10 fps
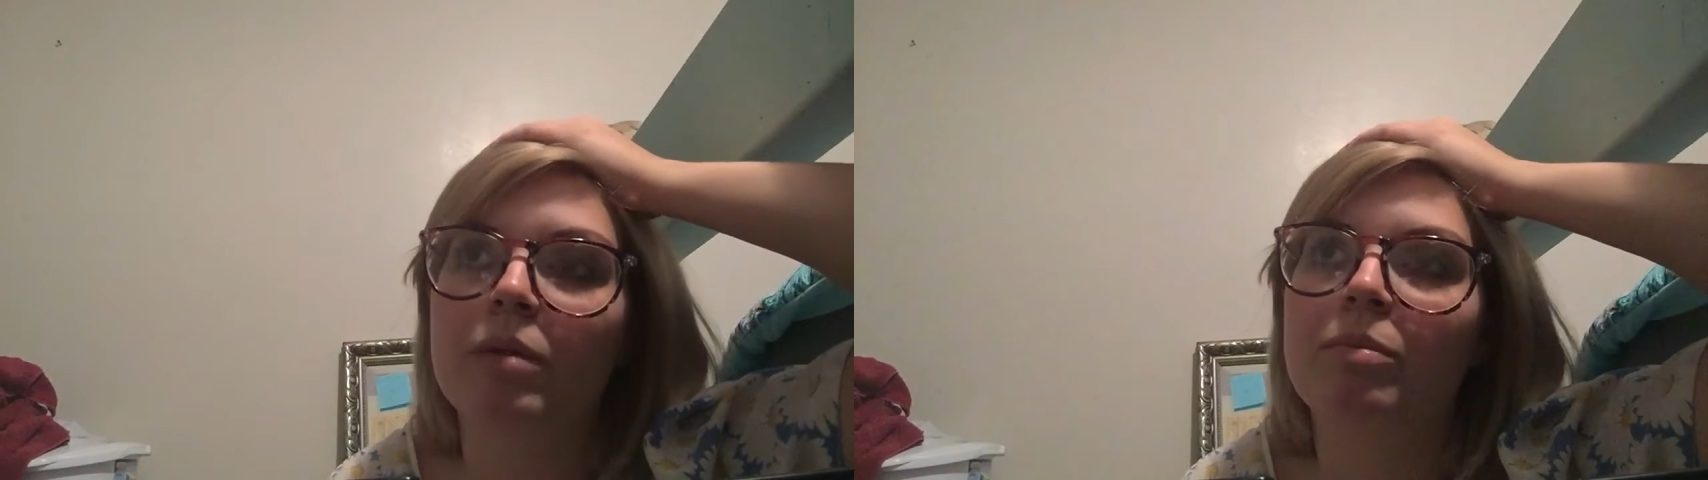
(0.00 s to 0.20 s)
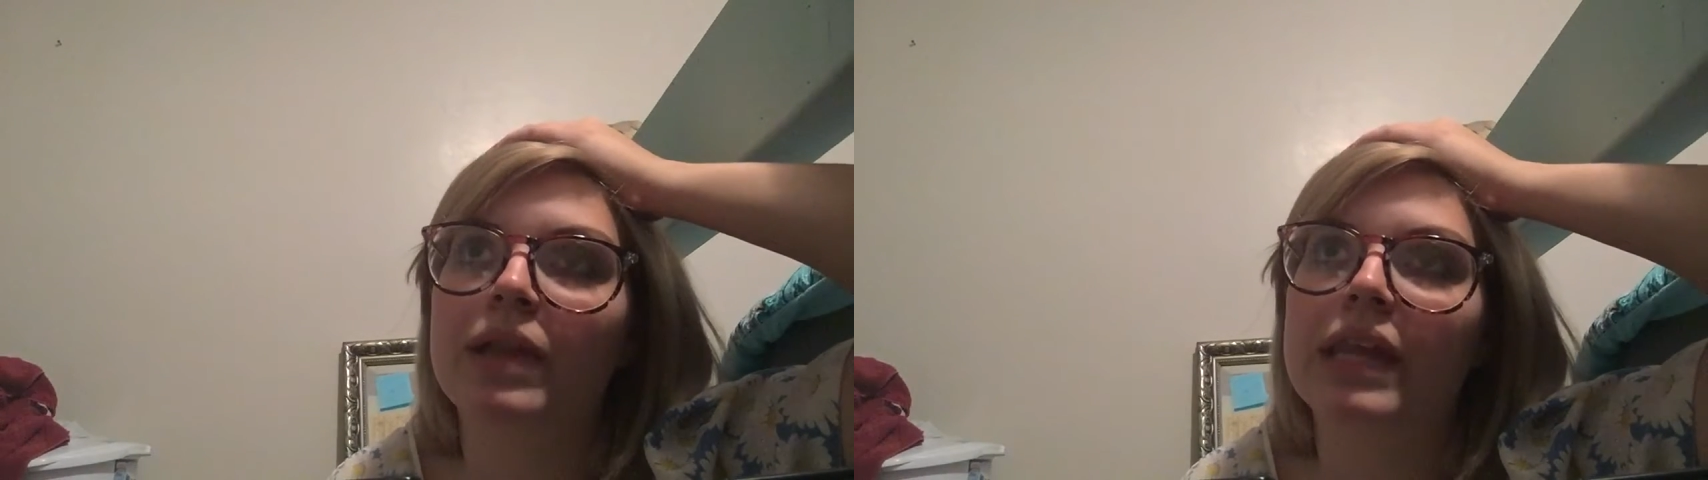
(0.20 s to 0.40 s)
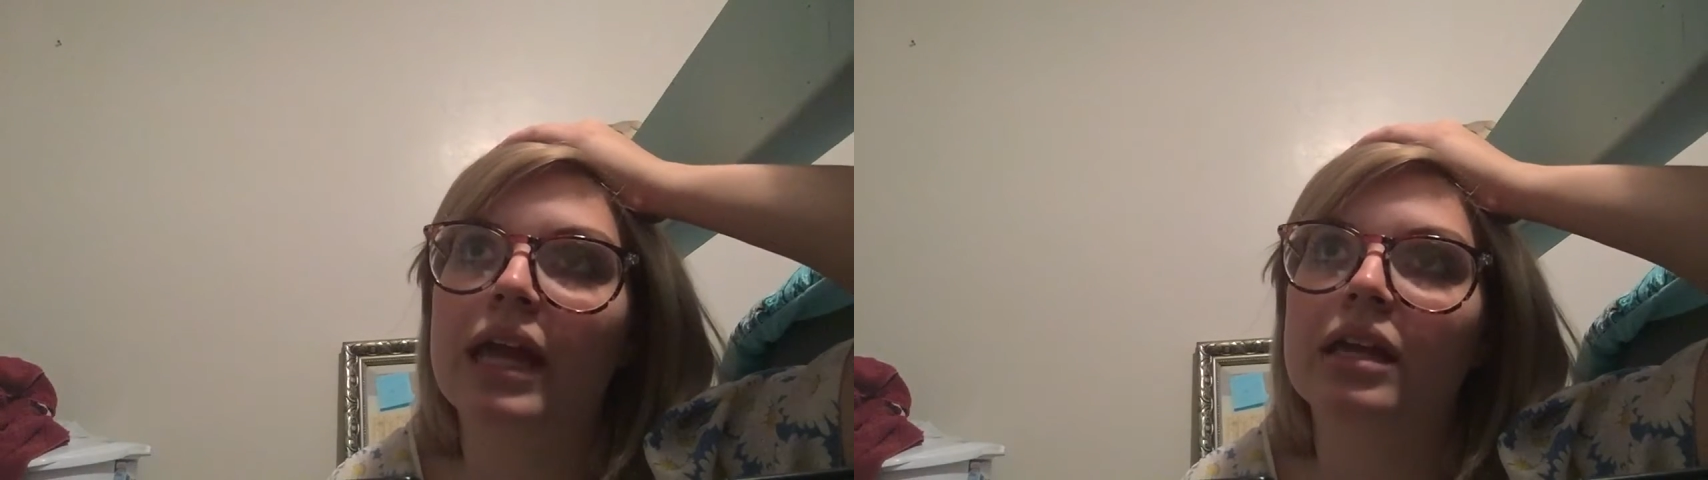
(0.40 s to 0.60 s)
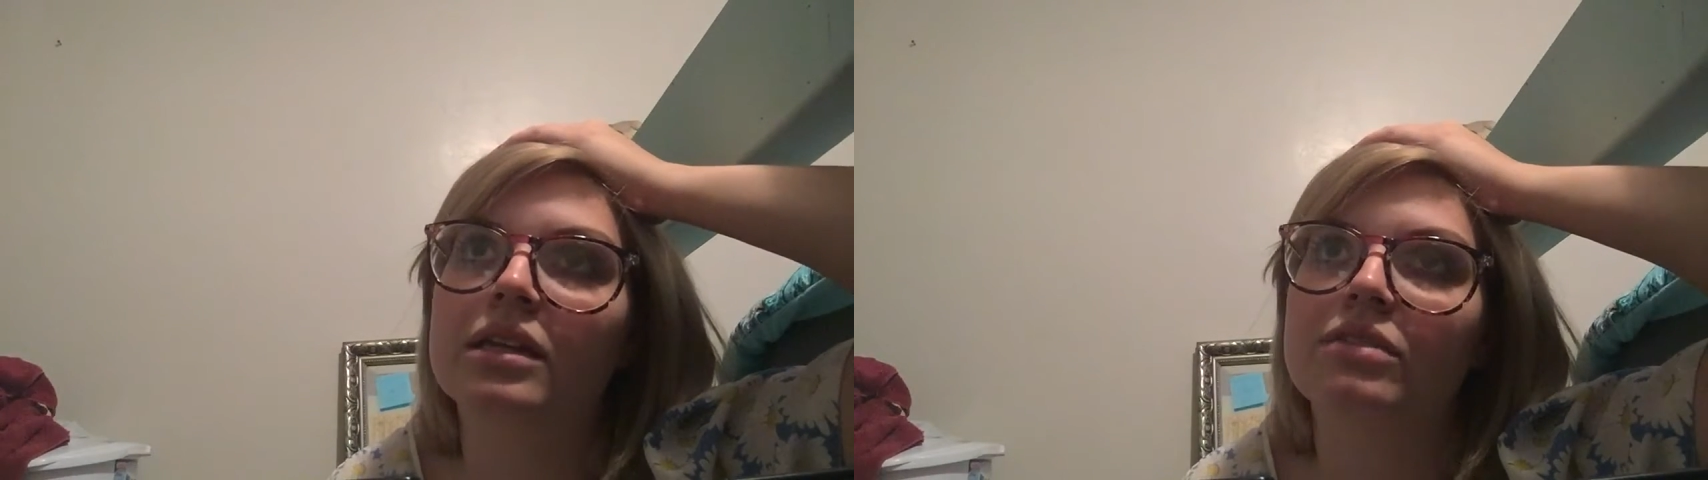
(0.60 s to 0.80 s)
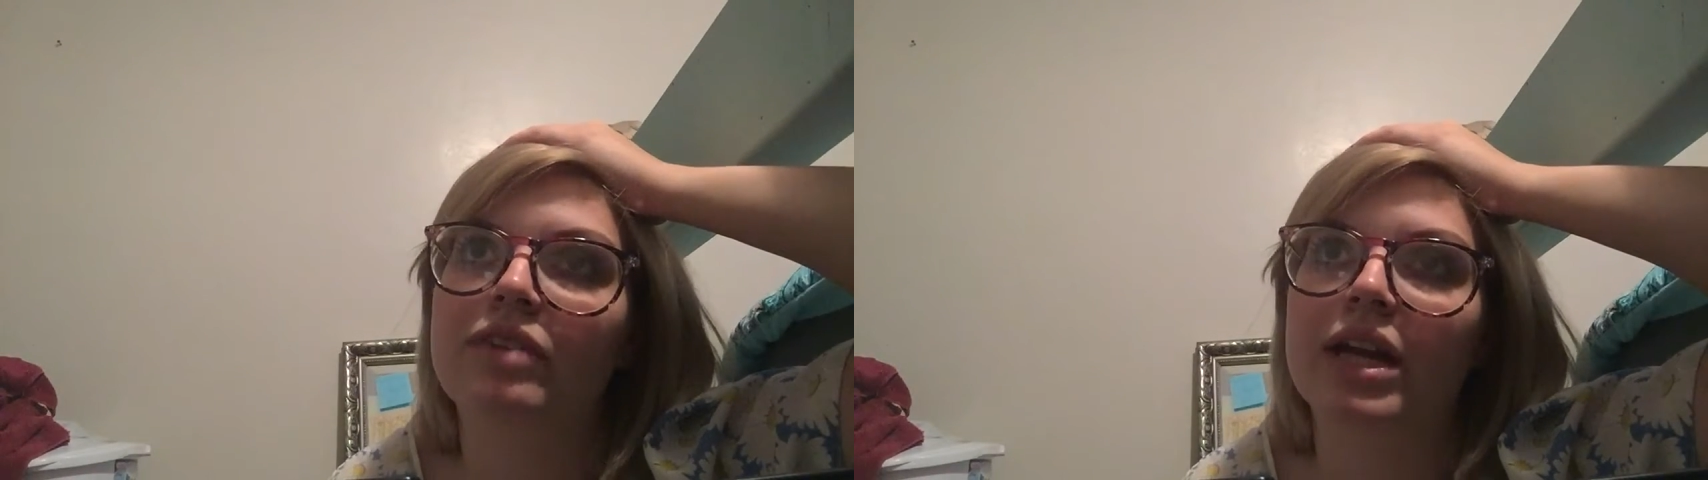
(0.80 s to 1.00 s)
But then
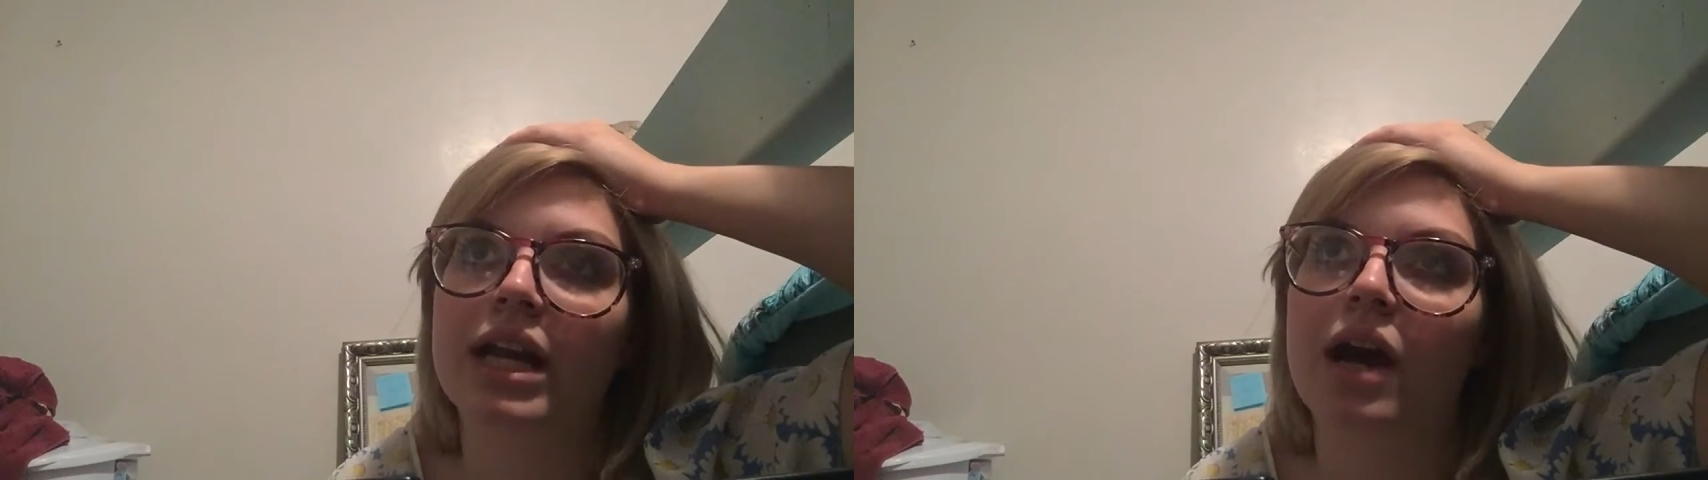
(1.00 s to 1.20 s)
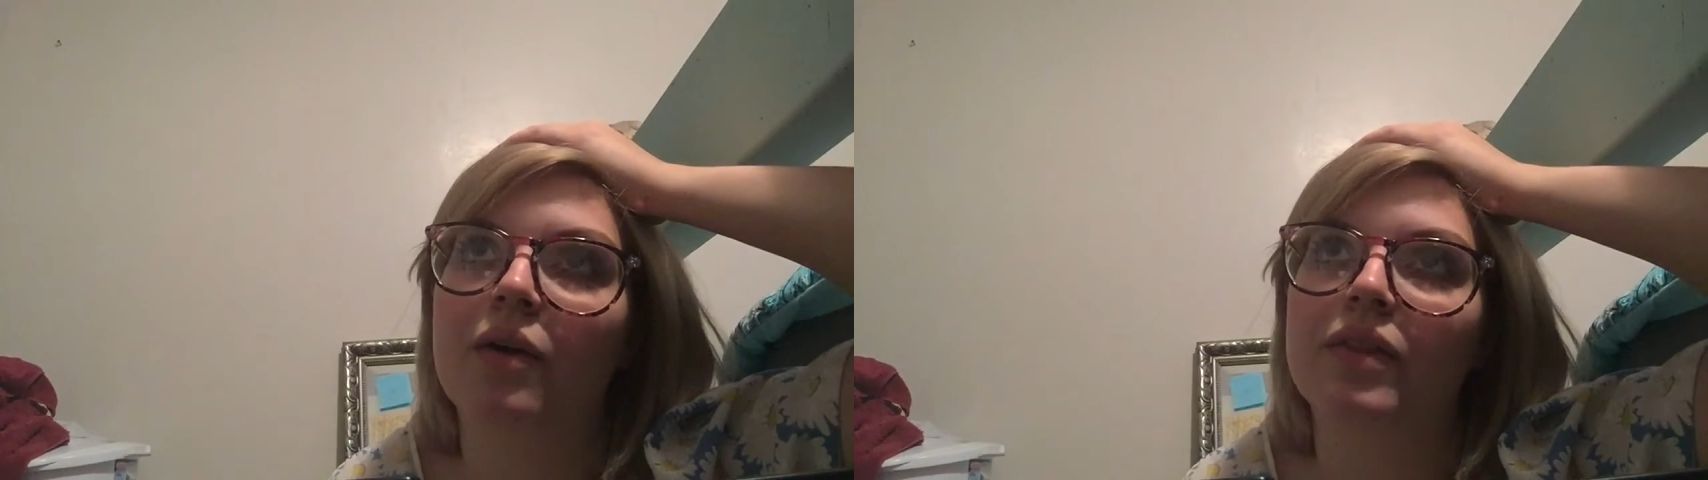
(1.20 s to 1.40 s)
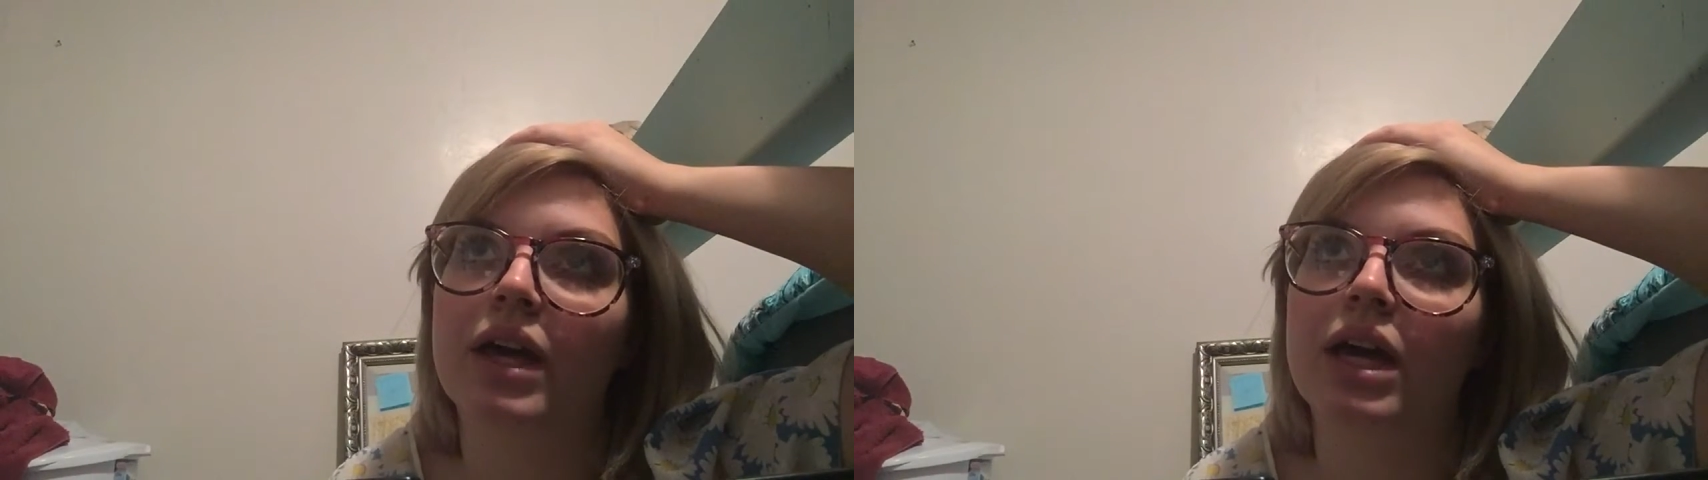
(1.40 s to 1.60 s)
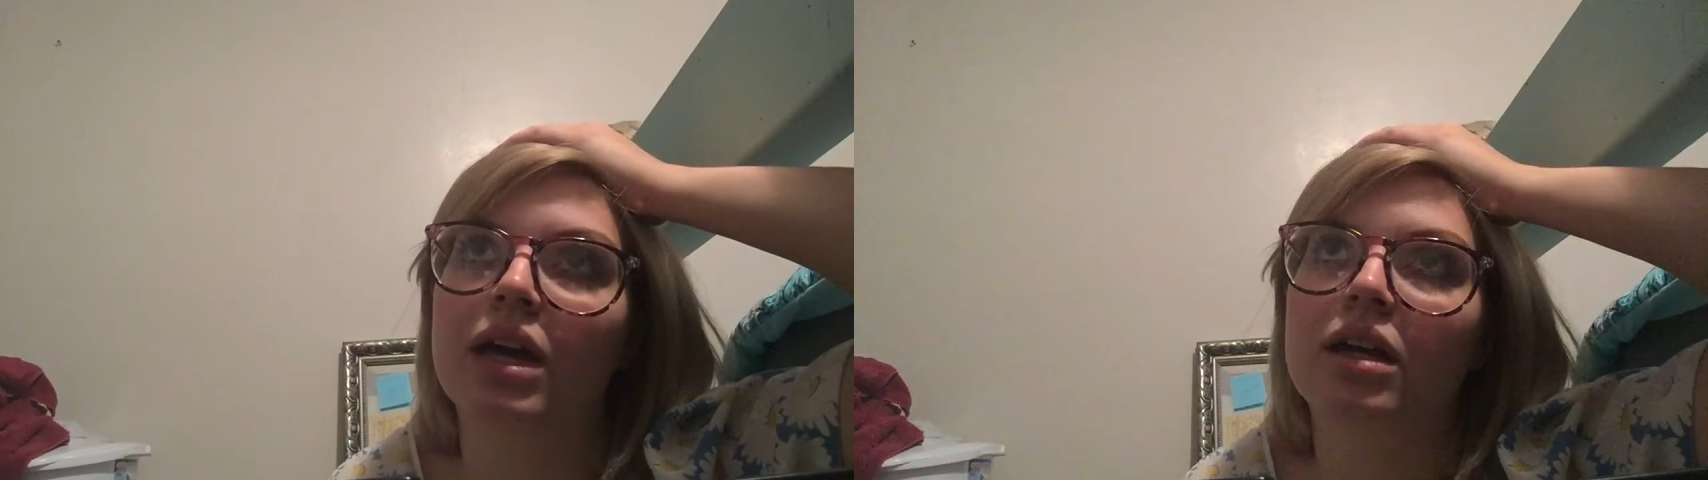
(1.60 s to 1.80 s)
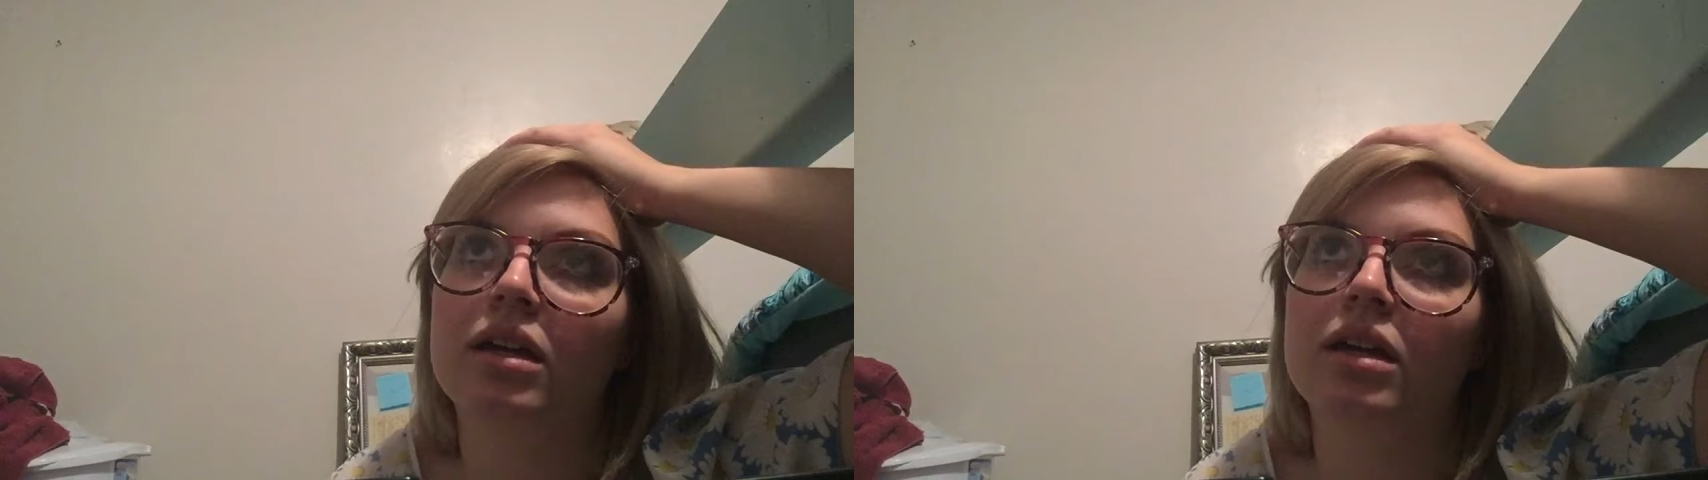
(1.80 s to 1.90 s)
to find out that